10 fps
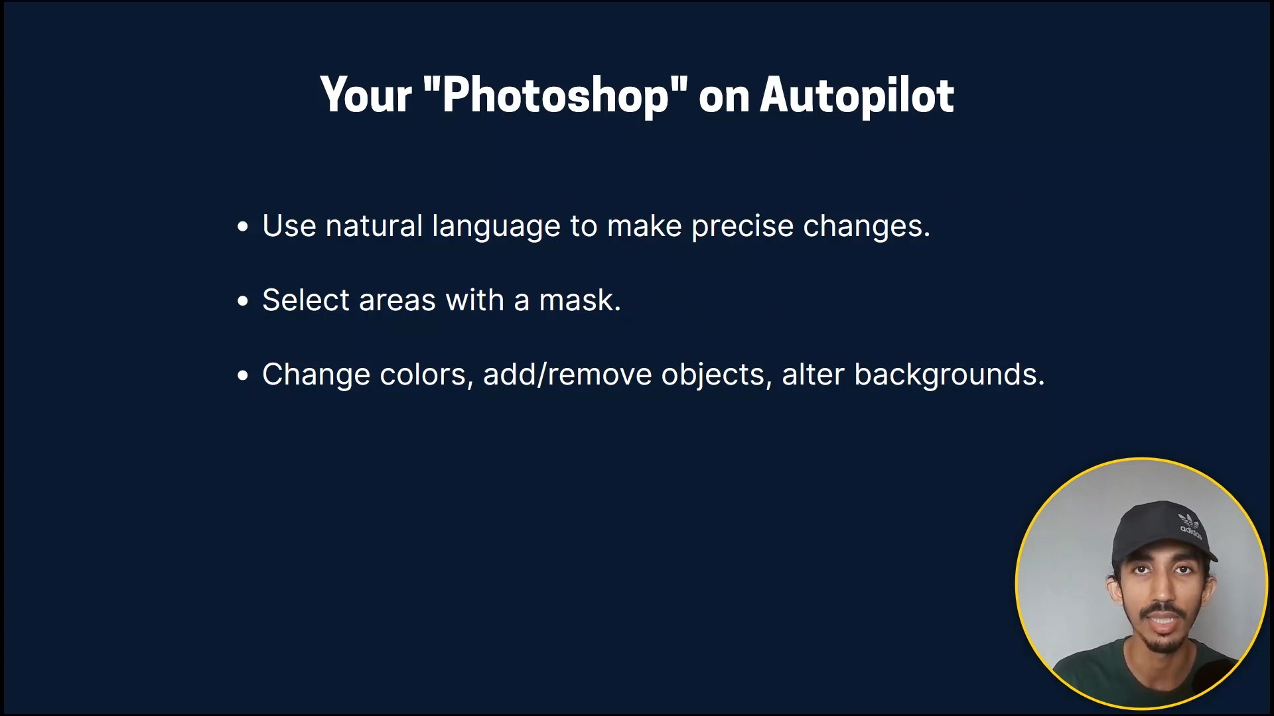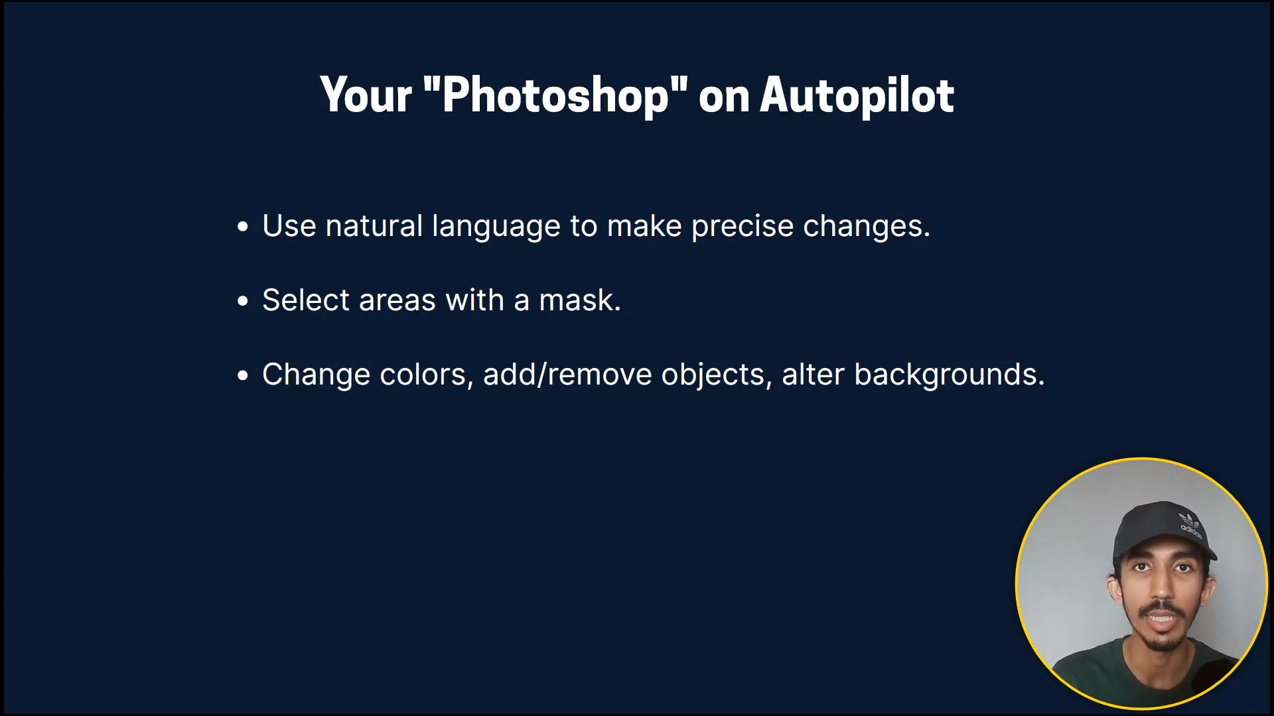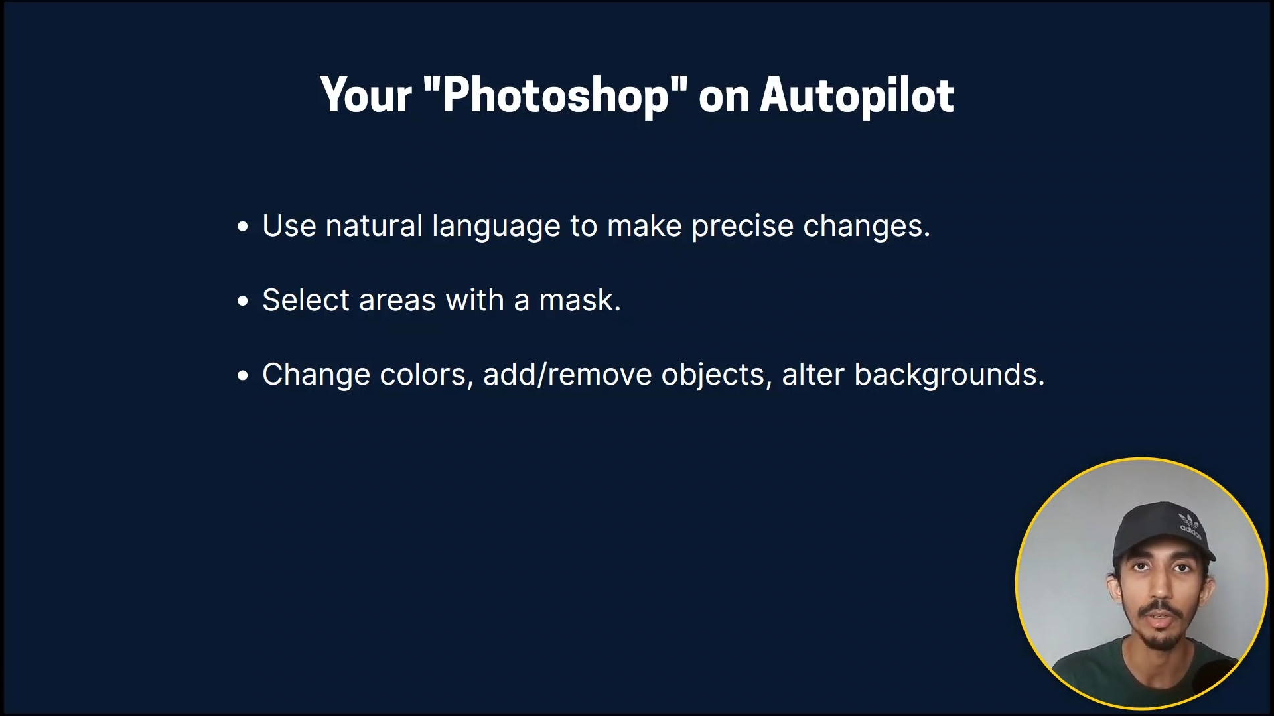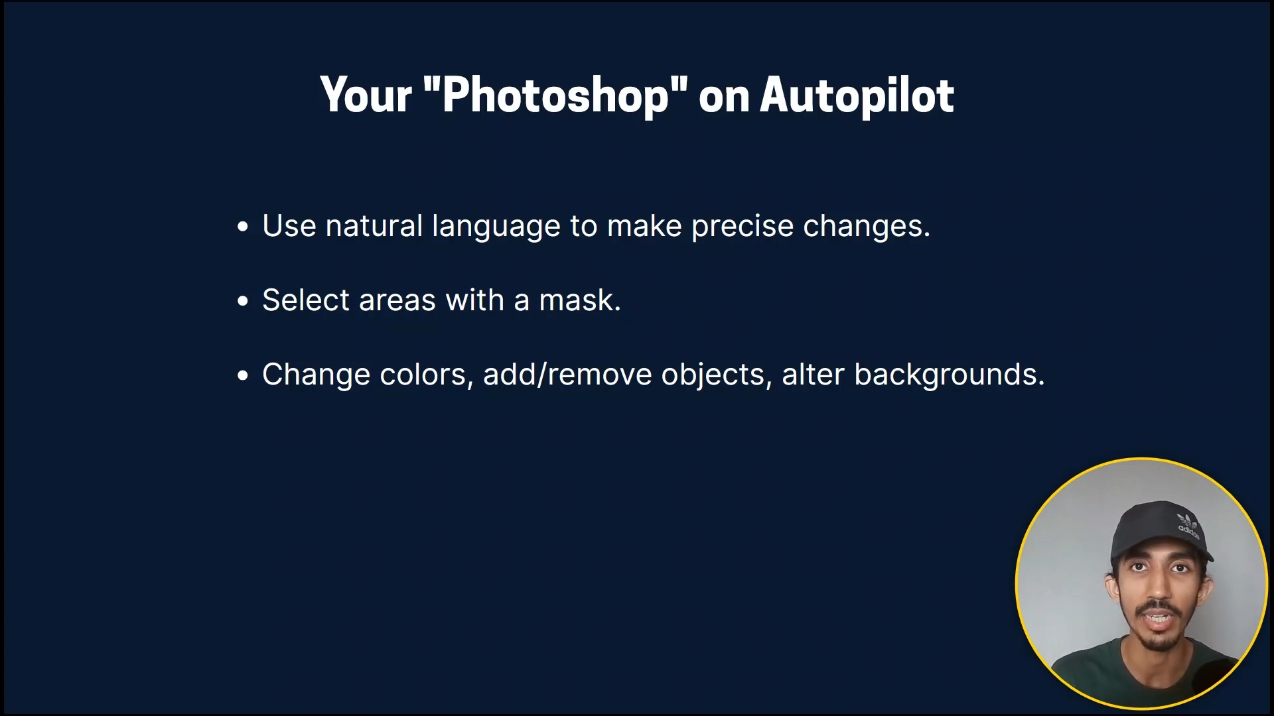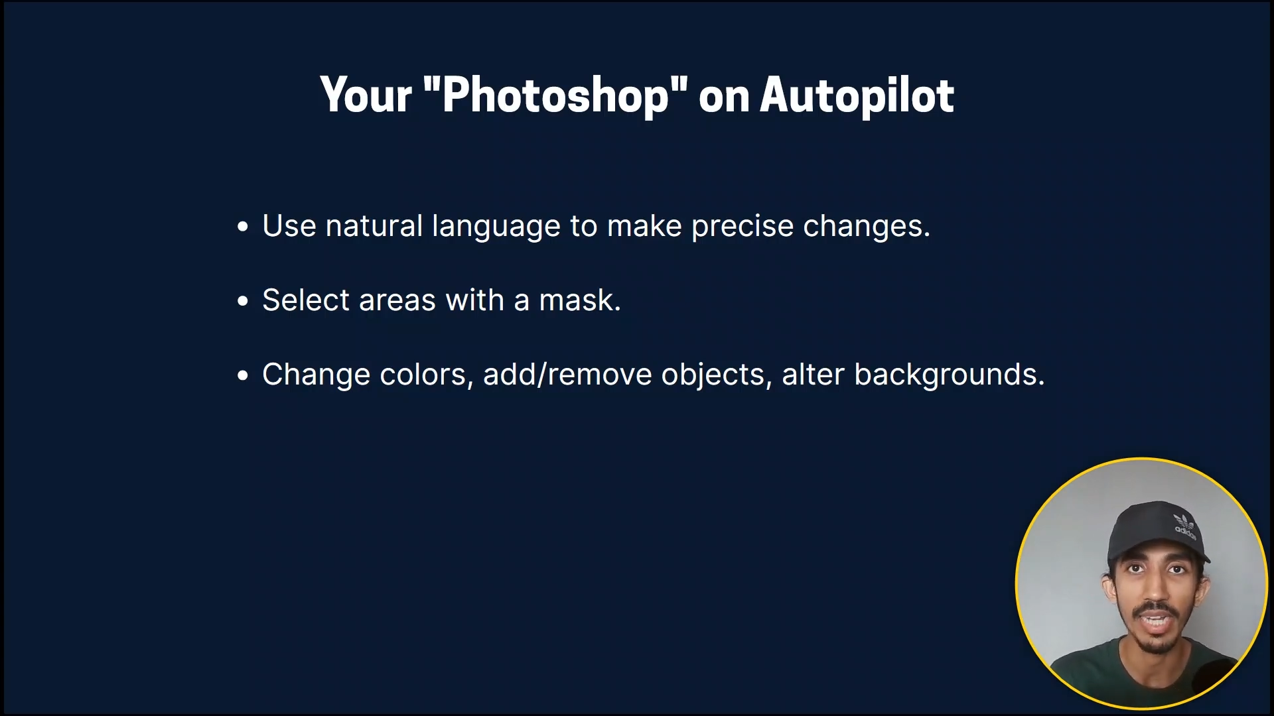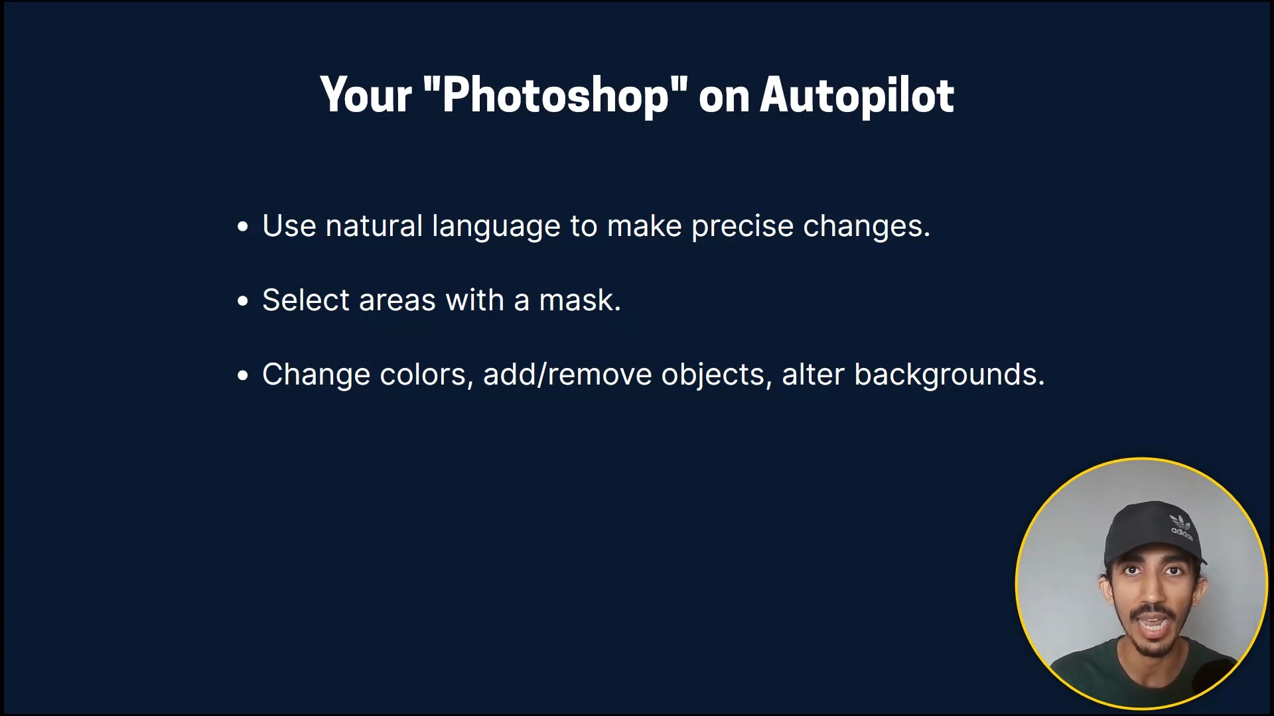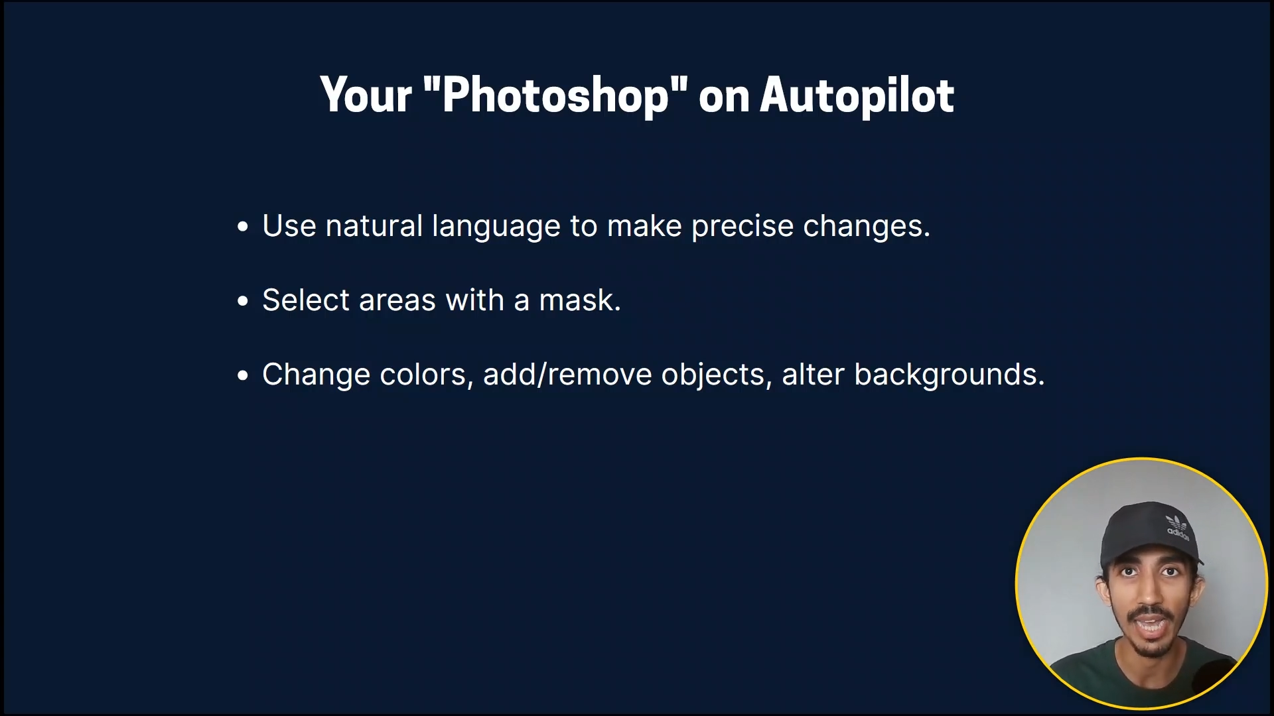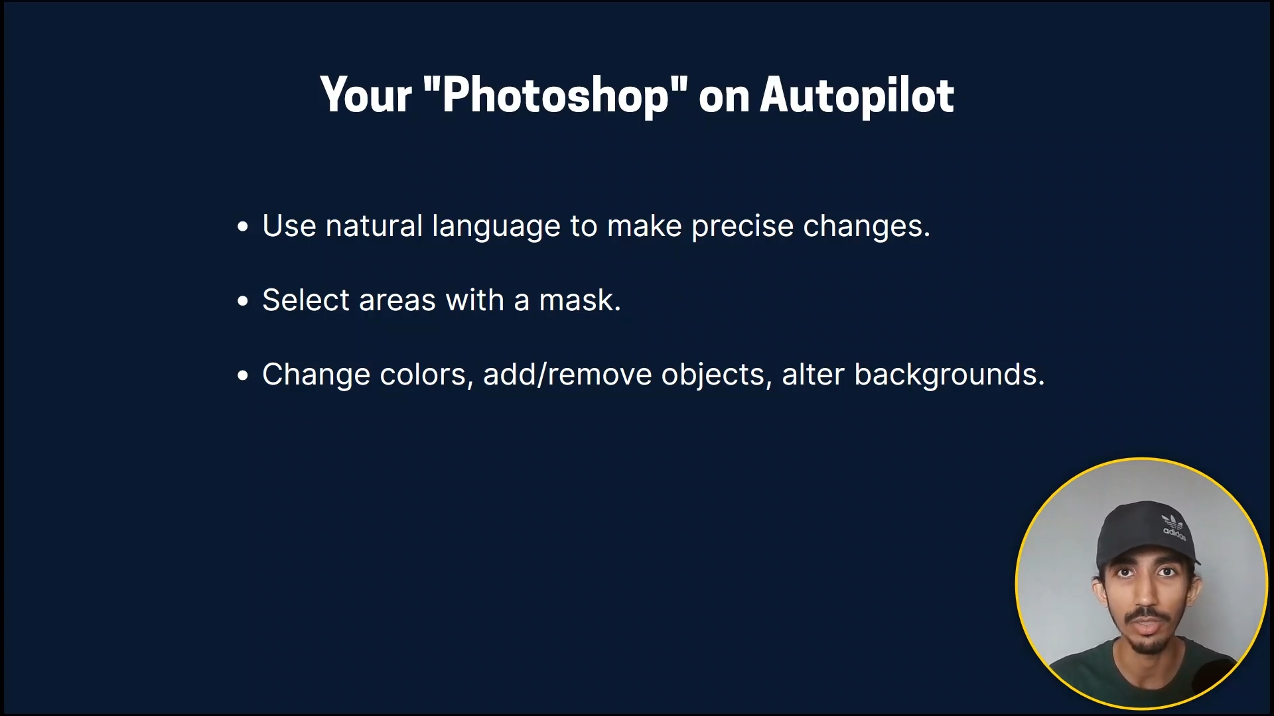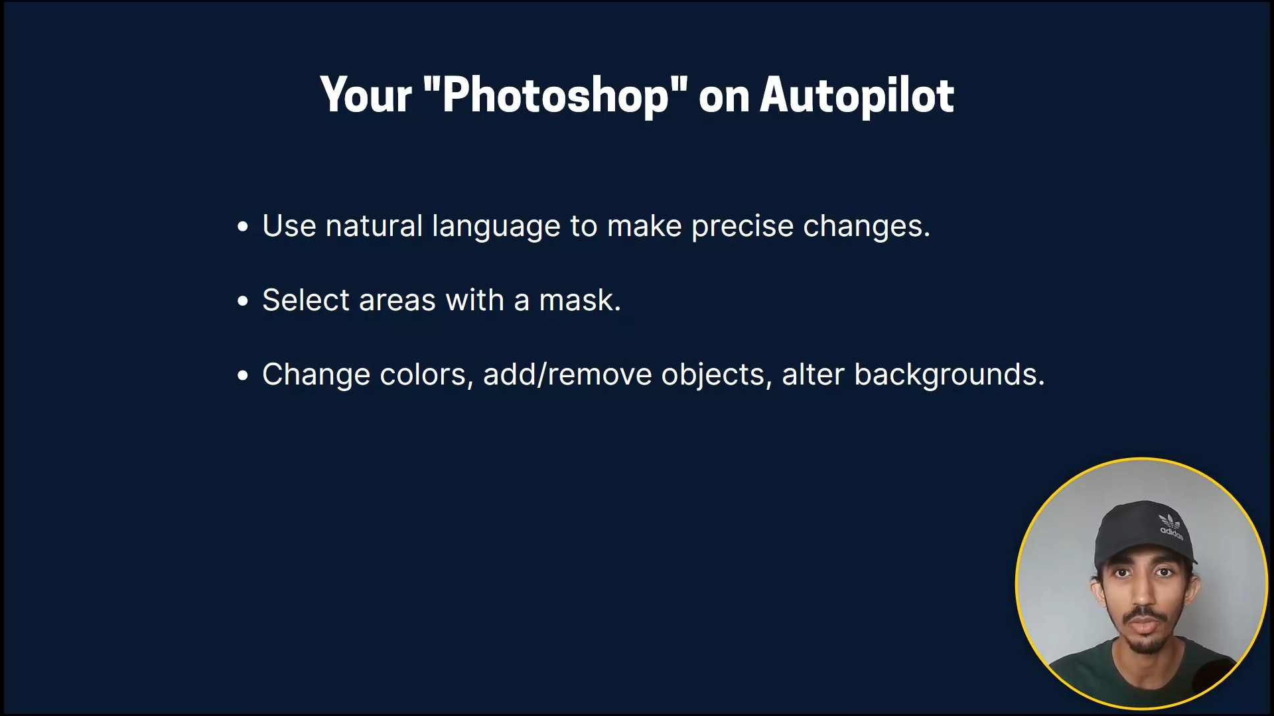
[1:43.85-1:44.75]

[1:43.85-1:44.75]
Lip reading: you can add or